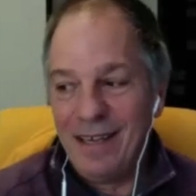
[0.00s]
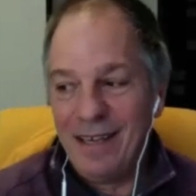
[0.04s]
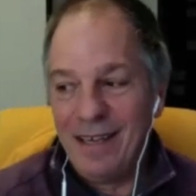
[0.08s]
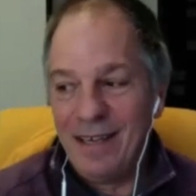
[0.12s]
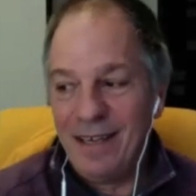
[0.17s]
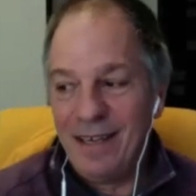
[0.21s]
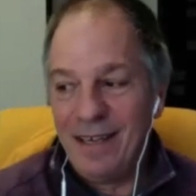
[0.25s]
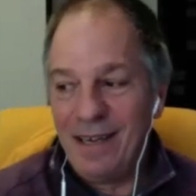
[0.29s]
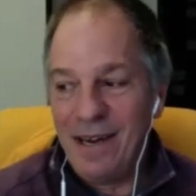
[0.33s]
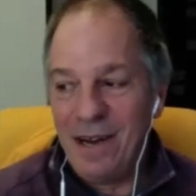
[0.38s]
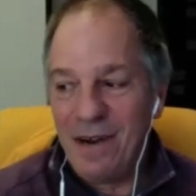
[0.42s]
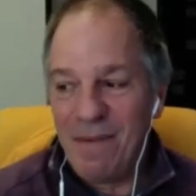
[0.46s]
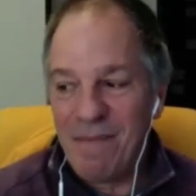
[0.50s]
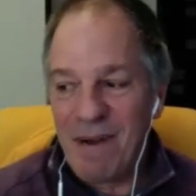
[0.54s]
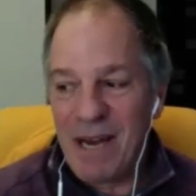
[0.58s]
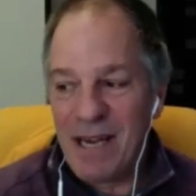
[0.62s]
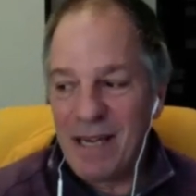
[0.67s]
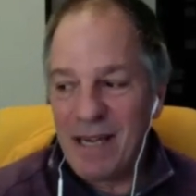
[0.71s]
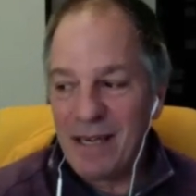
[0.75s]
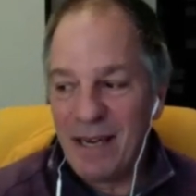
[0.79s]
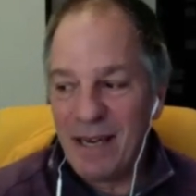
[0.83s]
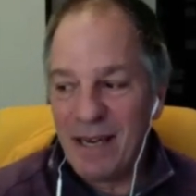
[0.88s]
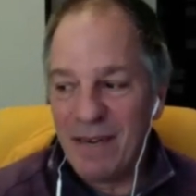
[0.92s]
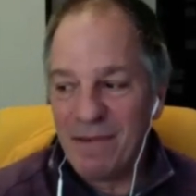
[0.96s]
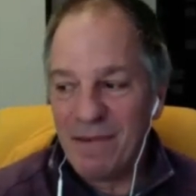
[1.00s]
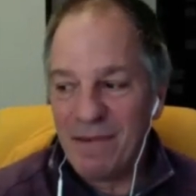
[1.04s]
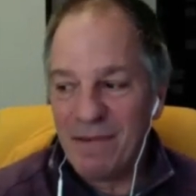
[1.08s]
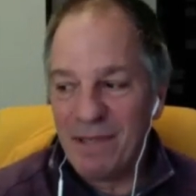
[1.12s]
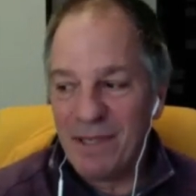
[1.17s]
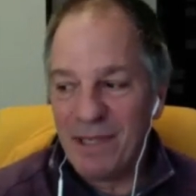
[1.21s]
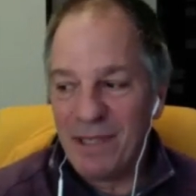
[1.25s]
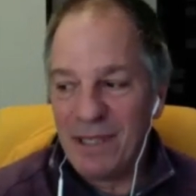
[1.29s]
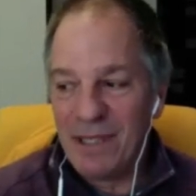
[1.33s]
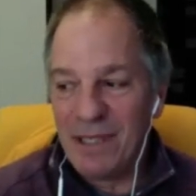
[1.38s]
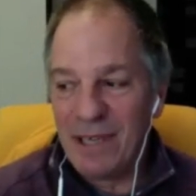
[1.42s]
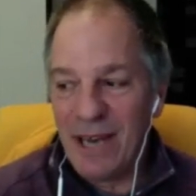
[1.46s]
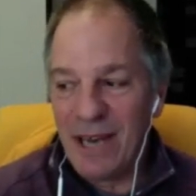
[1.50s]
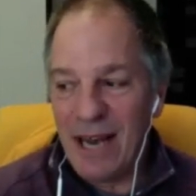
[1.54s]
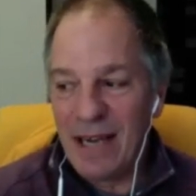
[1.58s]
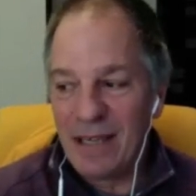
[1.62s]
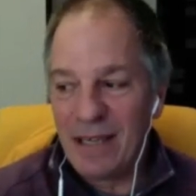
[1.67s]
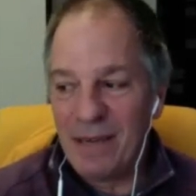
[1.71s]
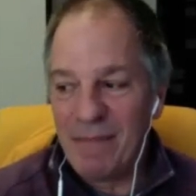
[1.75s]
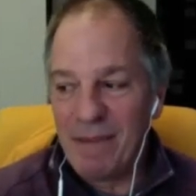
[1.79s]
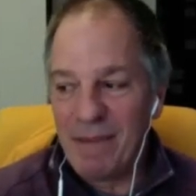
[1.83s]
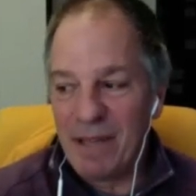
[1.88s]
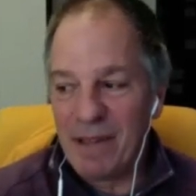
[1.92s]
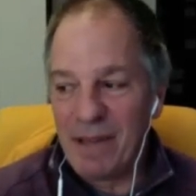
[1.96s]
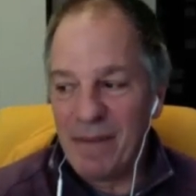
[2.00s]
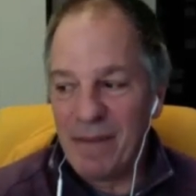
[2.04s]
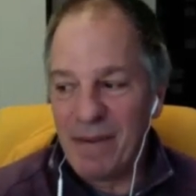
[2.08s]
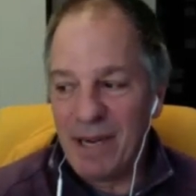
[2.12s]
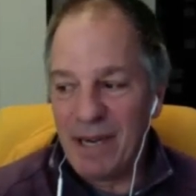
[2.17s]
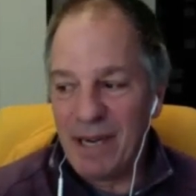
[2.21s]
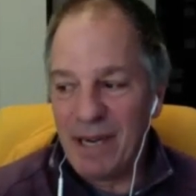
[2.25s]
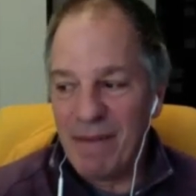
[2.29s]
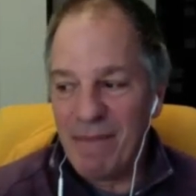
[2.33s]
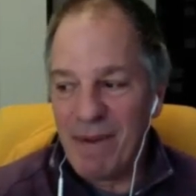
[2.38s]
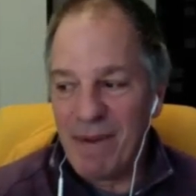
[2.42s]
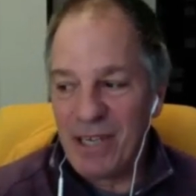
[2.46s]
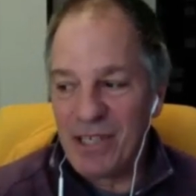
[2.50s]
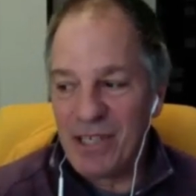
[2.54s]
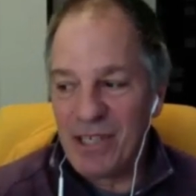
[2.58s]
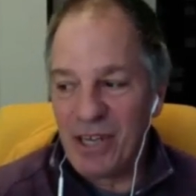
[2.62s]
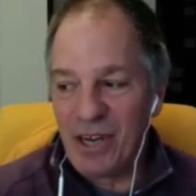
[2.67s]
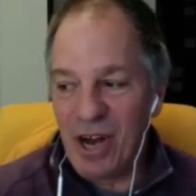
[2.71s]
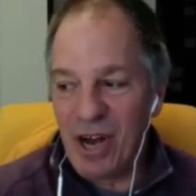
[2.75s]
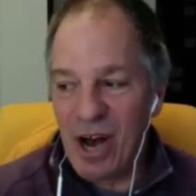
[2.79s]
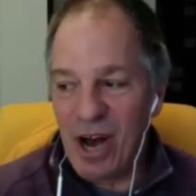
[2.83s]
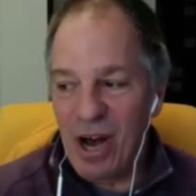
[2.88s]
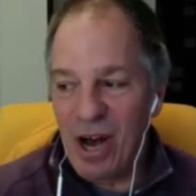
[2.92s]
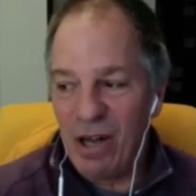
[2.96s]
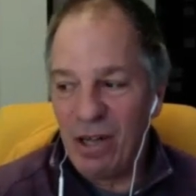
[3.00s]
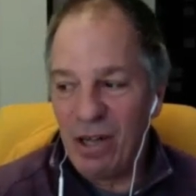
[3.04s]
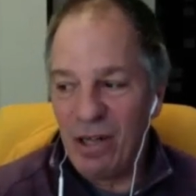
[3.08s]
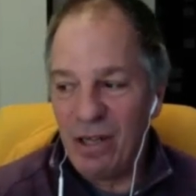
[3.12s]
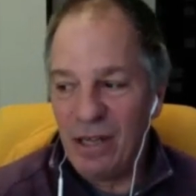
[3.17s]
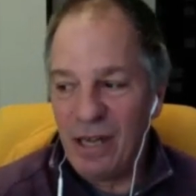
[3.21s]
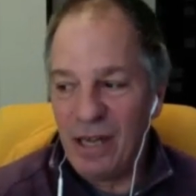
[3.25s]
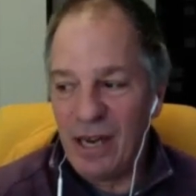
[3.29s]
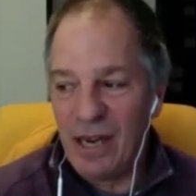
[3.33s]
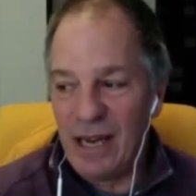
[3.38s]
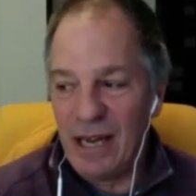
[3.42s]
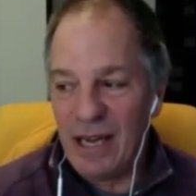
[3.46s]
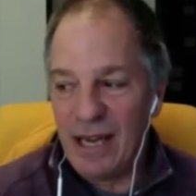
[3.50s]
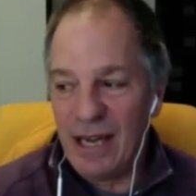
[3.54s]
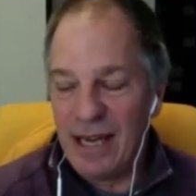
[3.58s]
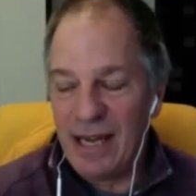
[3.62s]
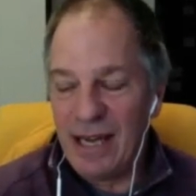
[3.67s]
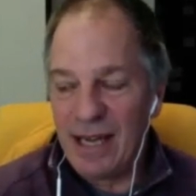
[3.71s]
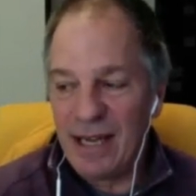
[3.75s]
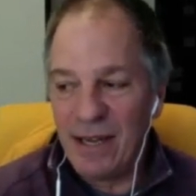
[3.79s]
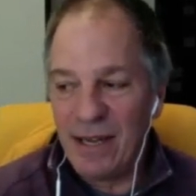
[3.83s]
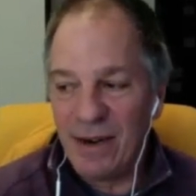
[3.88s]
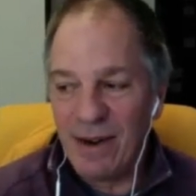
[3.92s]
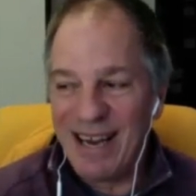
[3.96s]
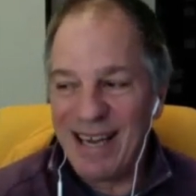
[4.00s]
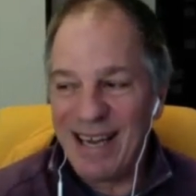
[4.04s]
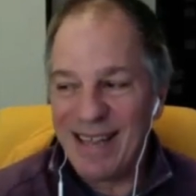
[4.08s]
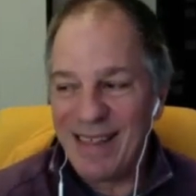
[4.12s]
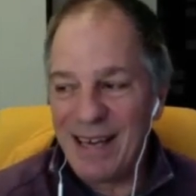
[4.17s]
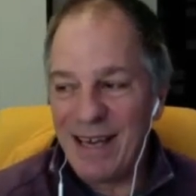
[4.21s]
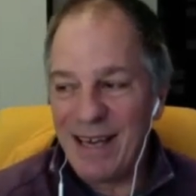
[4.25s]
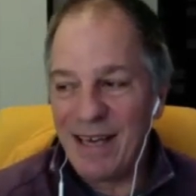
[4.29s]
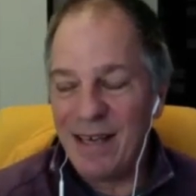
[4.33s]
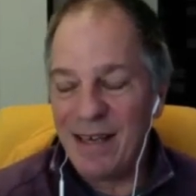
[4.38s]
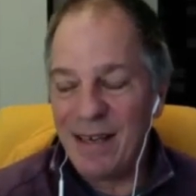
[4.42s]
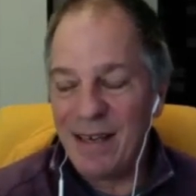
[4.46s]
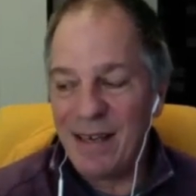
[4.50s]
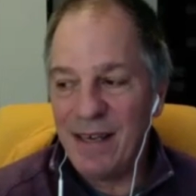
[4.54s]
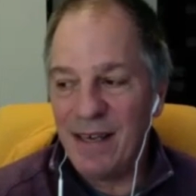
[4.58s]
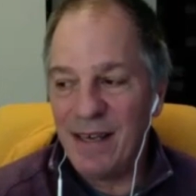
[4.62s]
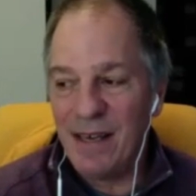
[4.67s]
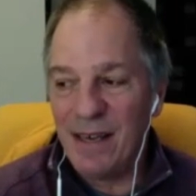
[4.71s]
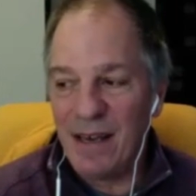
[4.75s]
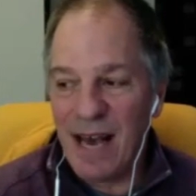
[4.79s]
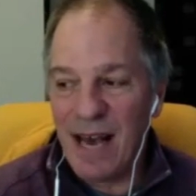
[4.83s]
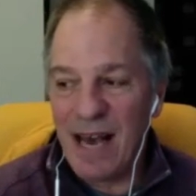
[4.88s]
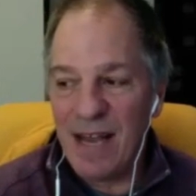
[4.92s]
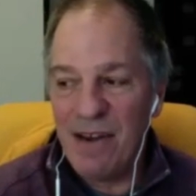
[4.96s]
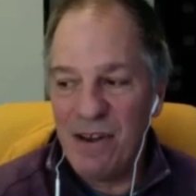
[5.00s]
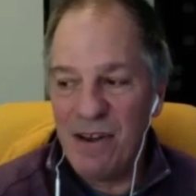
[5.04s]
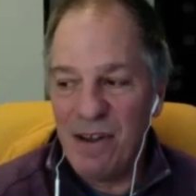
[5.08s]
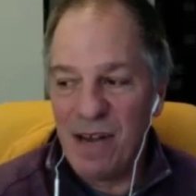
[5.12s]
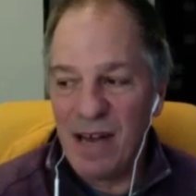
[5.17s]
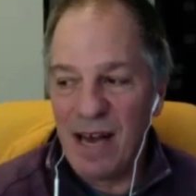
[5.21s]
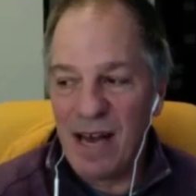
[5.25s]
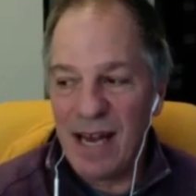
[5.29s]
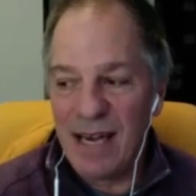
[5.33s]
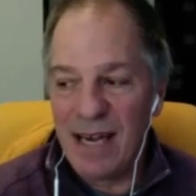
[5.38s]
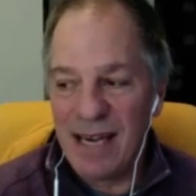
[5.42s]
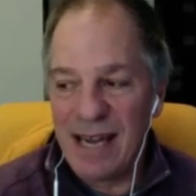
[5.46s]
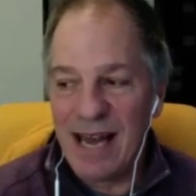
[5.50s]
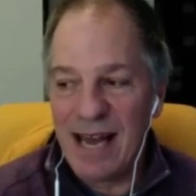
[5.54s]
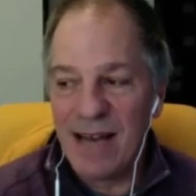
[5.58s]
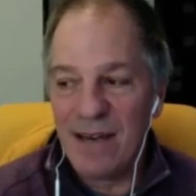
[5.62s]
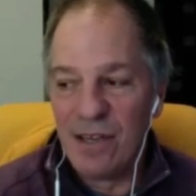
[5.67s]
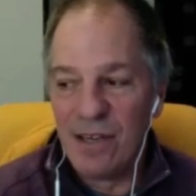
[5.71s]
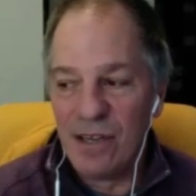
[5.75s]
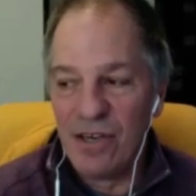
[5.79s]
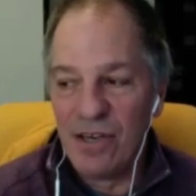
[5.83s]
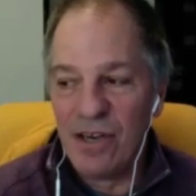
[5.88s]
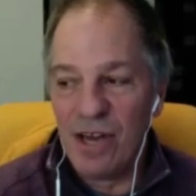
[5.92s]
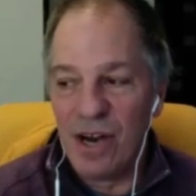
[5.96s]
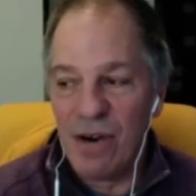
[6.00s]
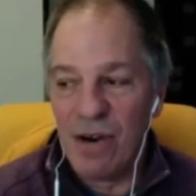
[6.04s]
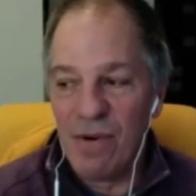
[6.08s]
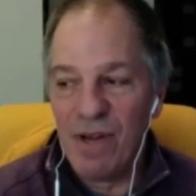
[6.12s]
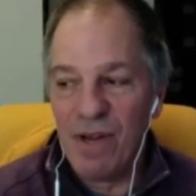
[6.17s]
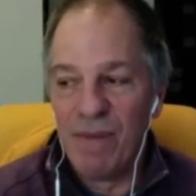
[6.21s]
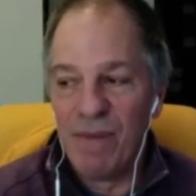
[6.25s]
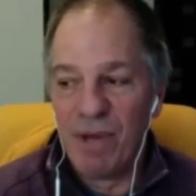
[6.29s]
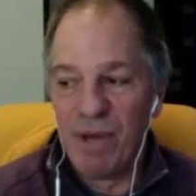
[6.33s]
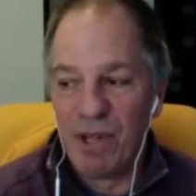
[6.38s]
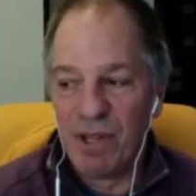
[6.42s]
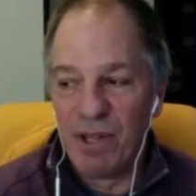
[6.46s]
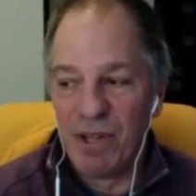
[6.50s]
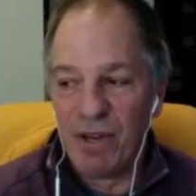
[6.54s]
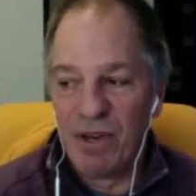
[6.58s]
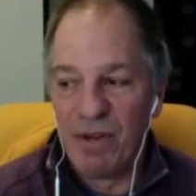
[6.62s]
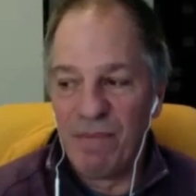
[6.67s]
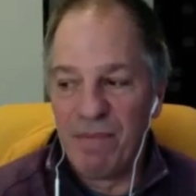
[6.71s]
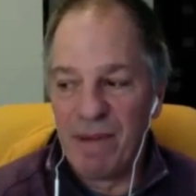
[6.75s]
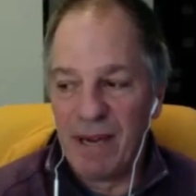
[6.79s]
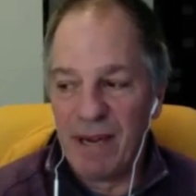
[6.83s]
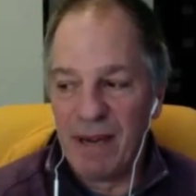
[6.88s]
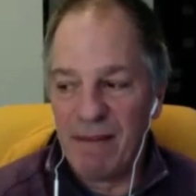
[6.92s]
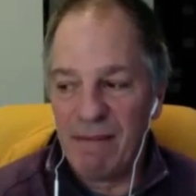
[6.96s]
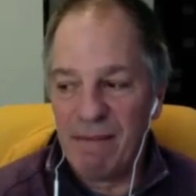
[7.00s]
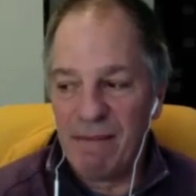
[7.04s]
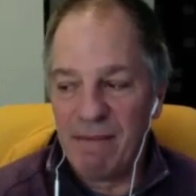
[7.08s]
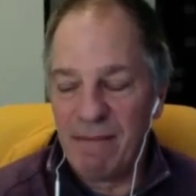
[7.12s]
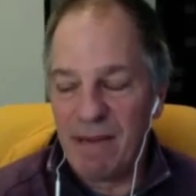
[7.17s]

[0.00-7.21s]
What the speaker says: Mike never really talked about the money much at all. And I think I'd gotten to know him a little bit.